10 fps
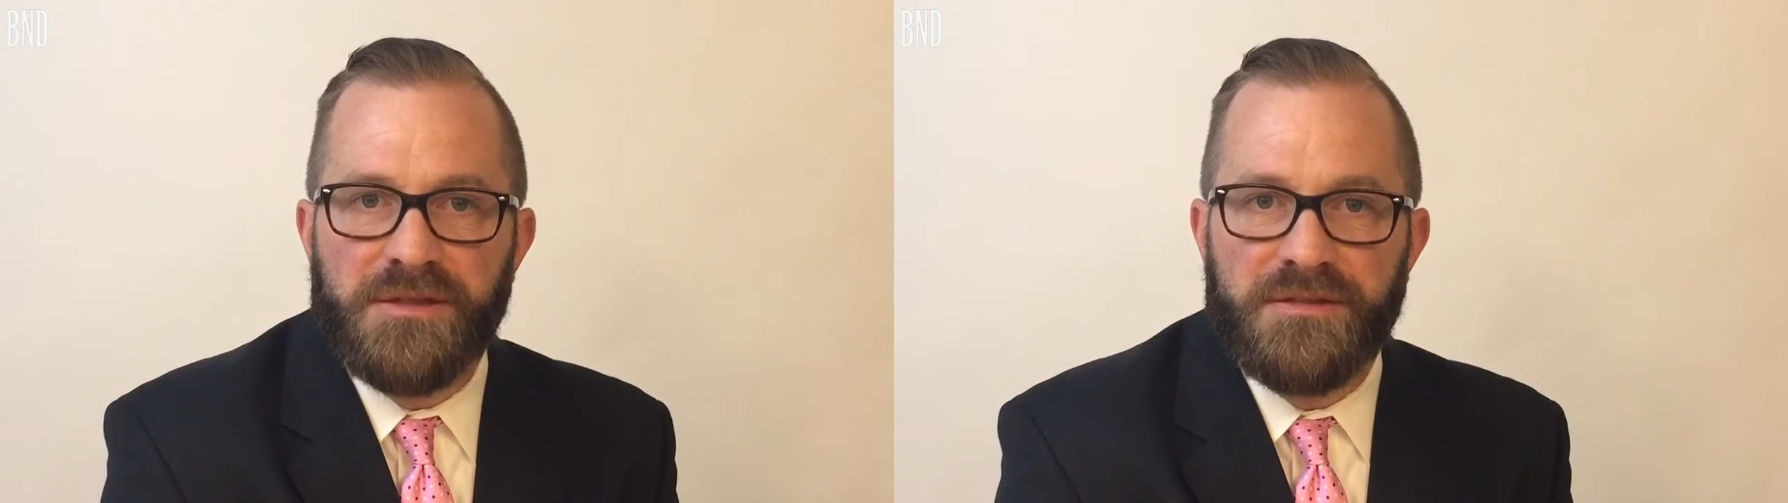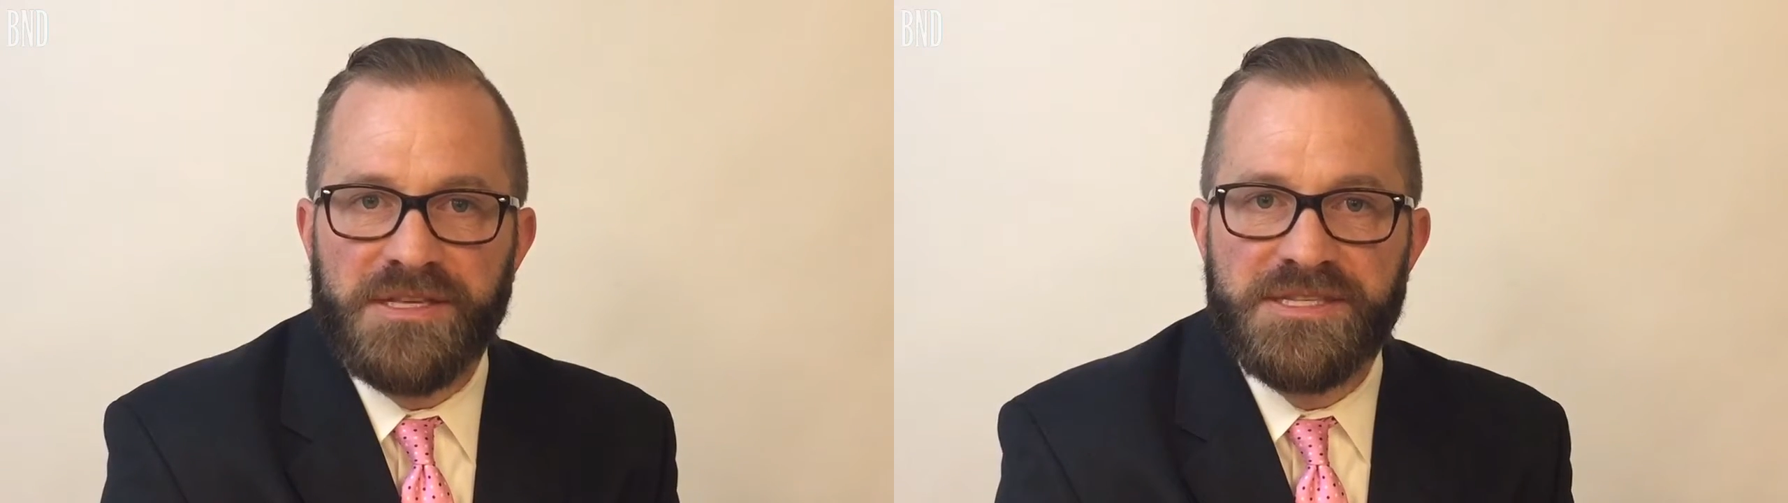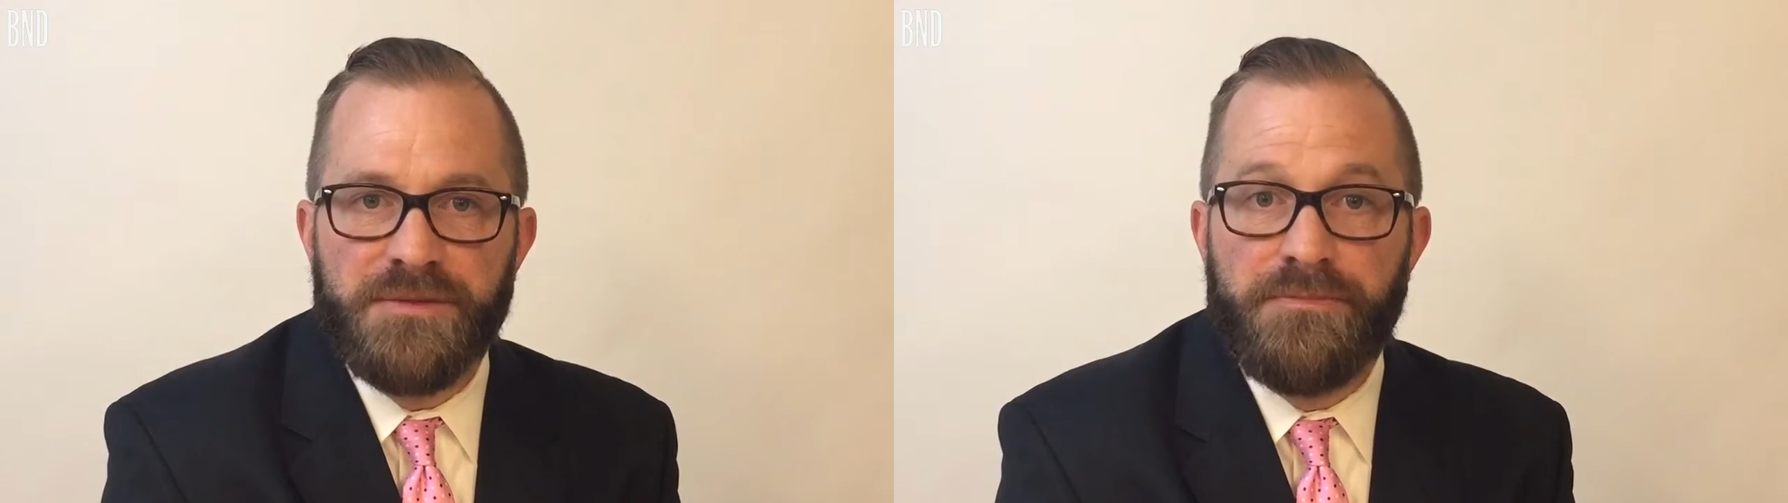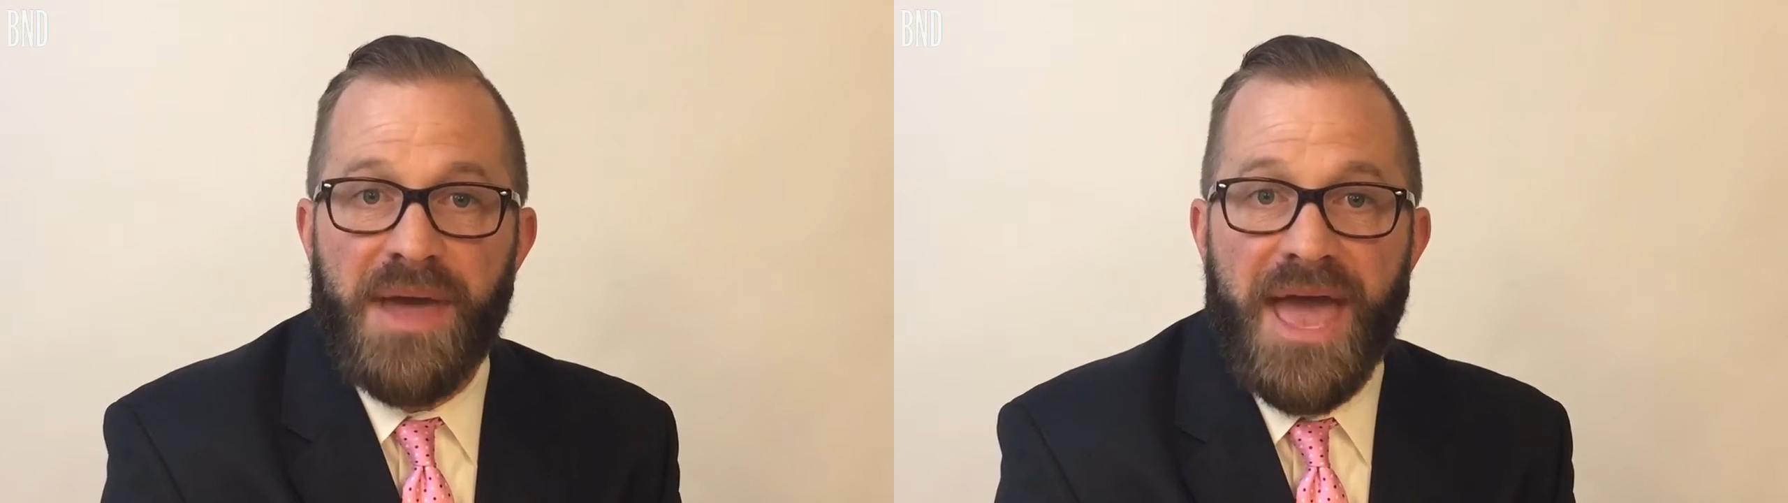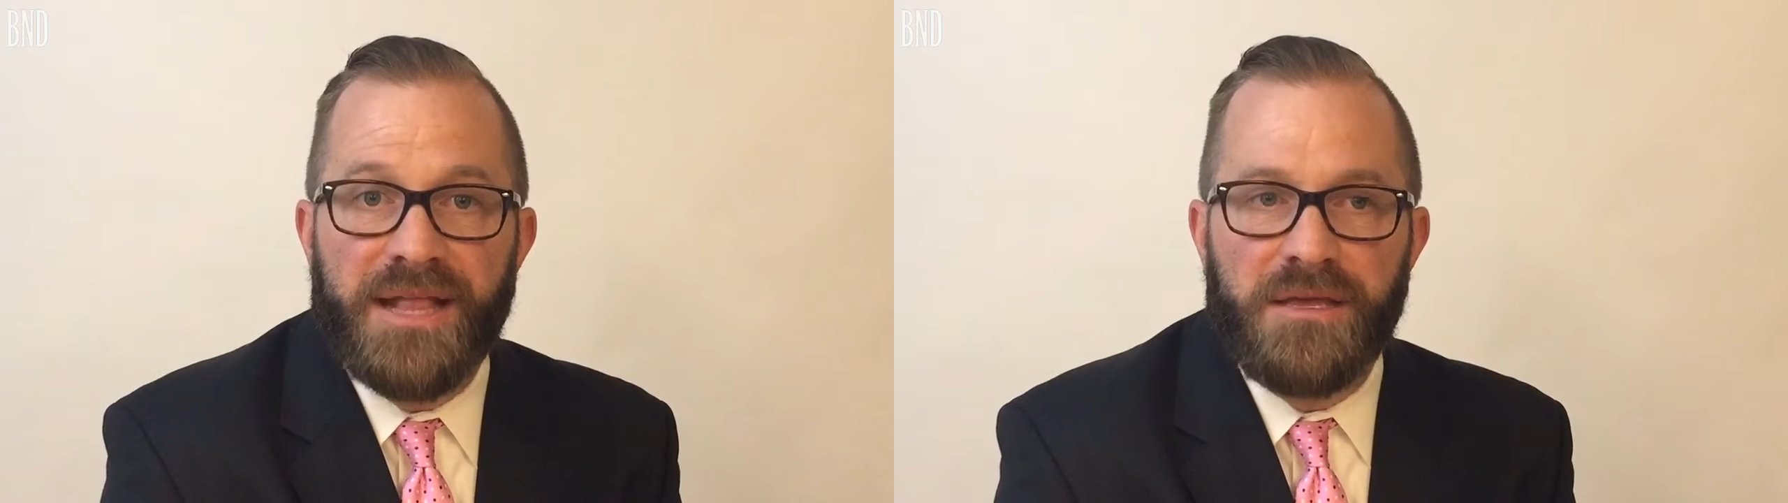that leads to
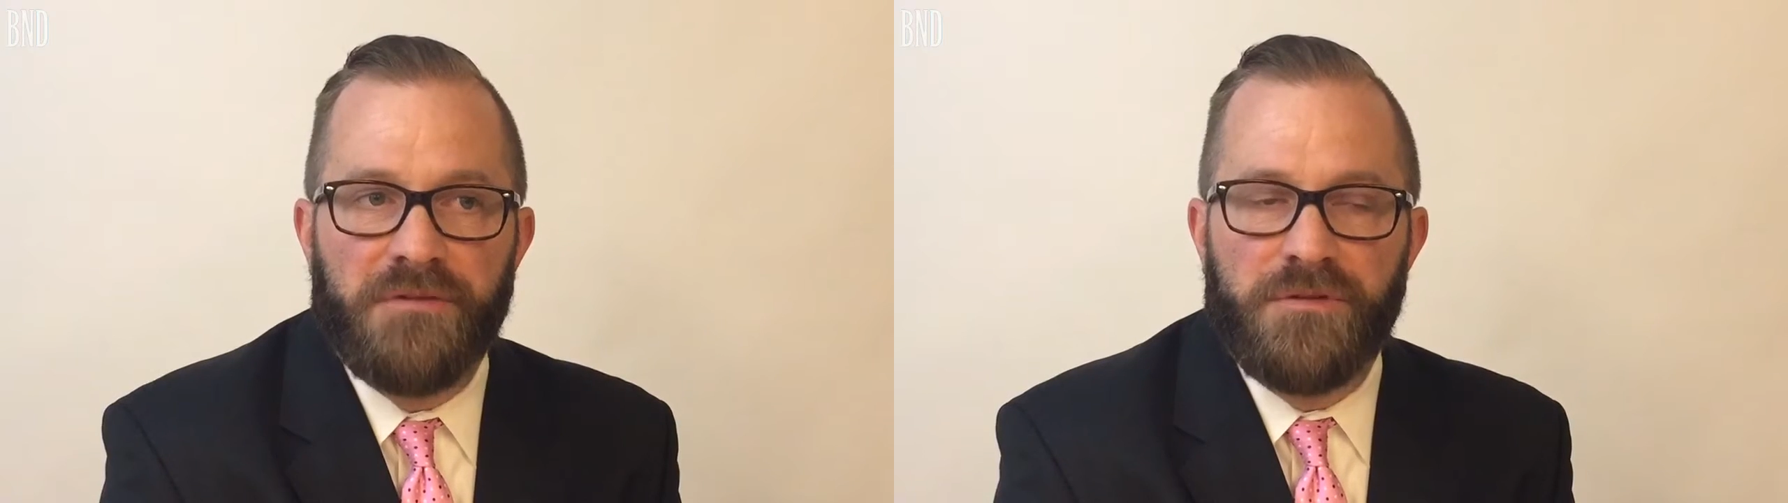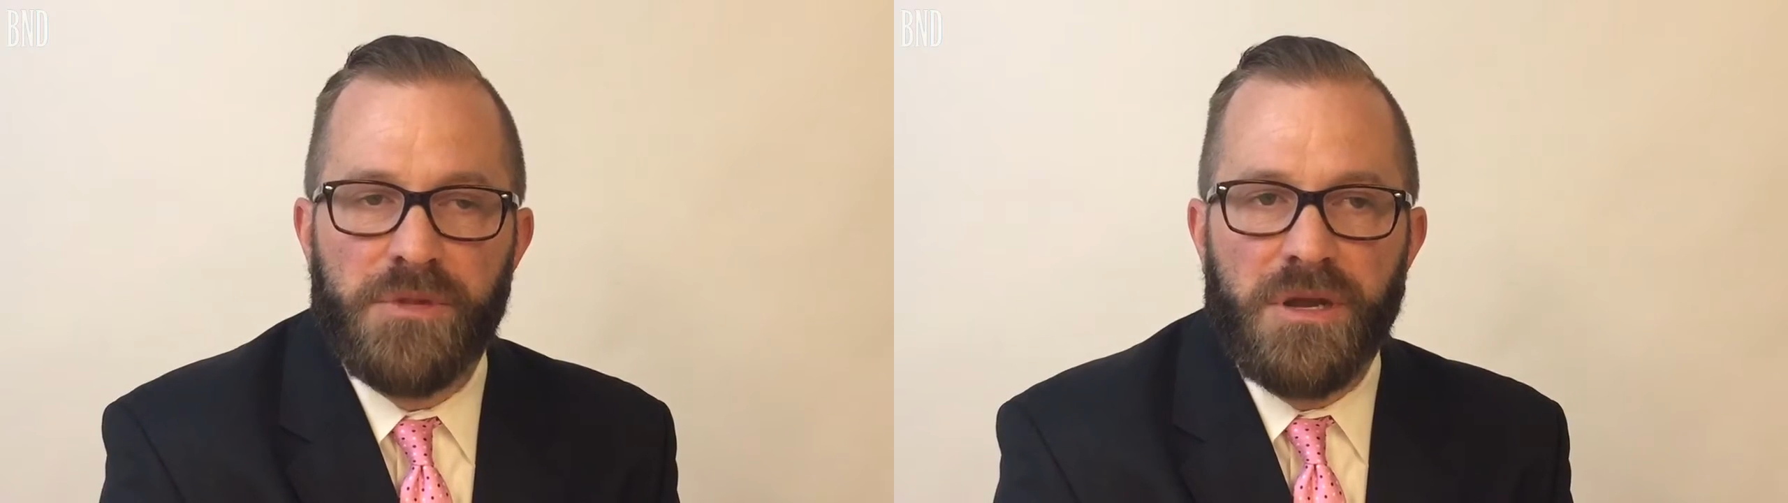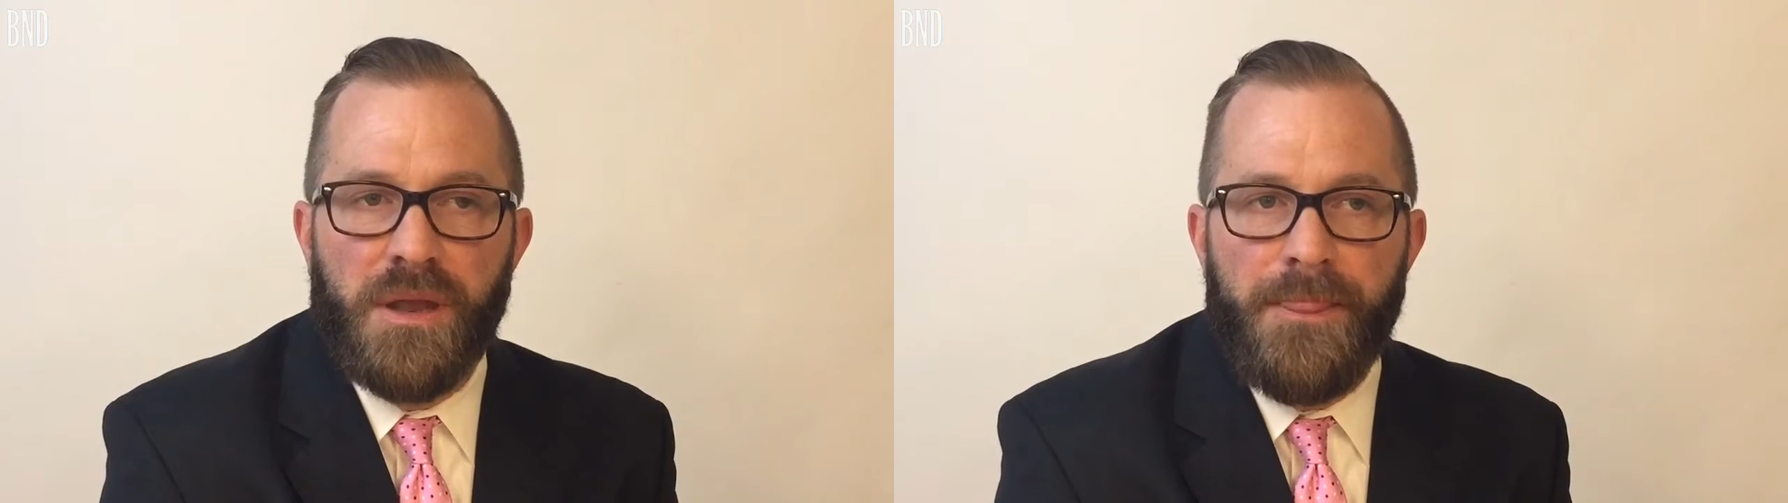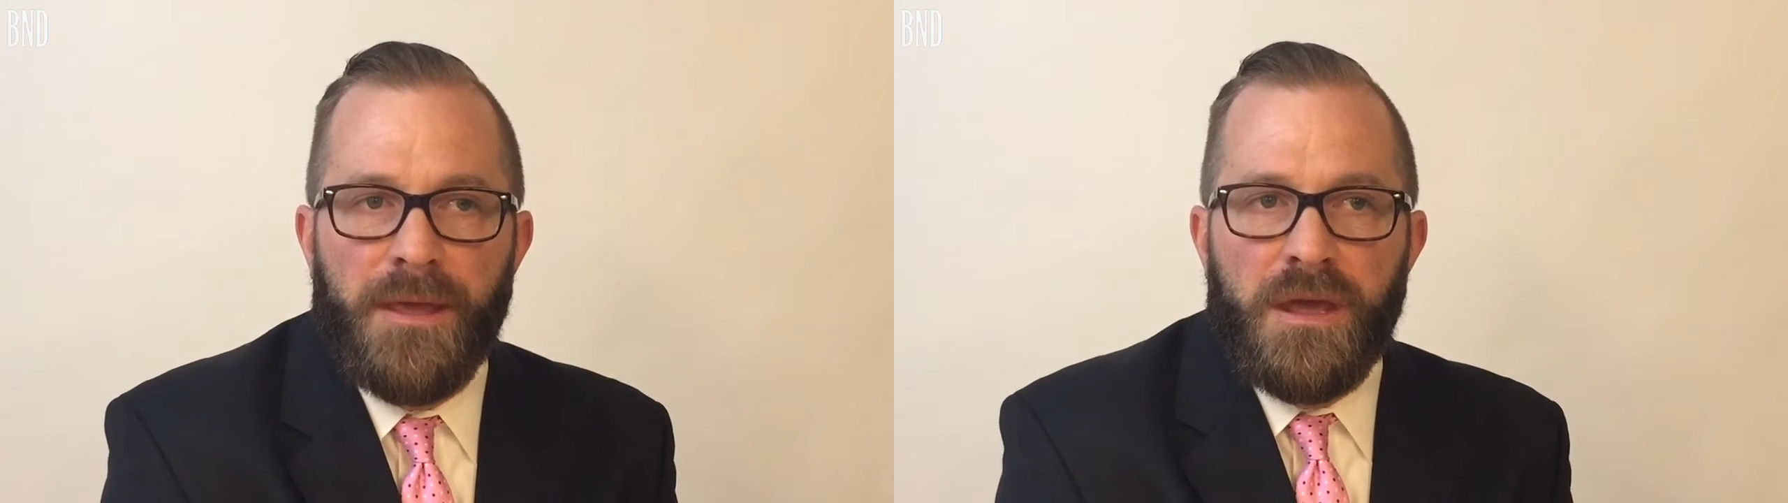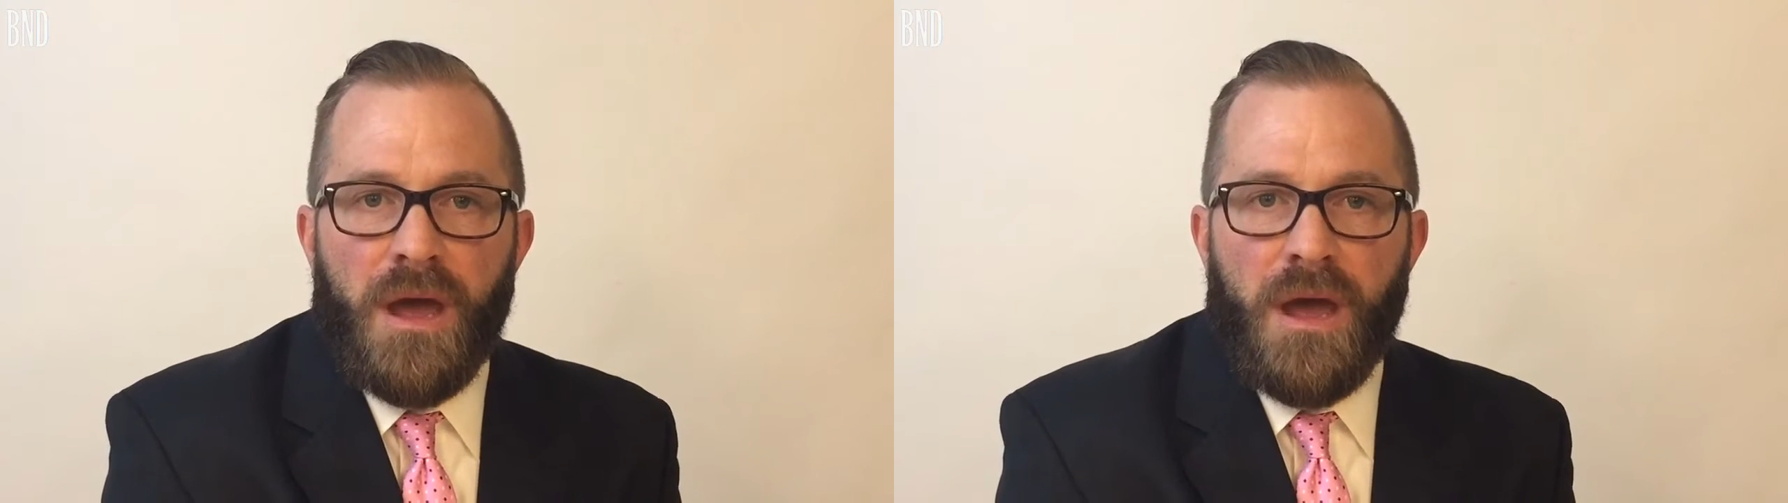bad government.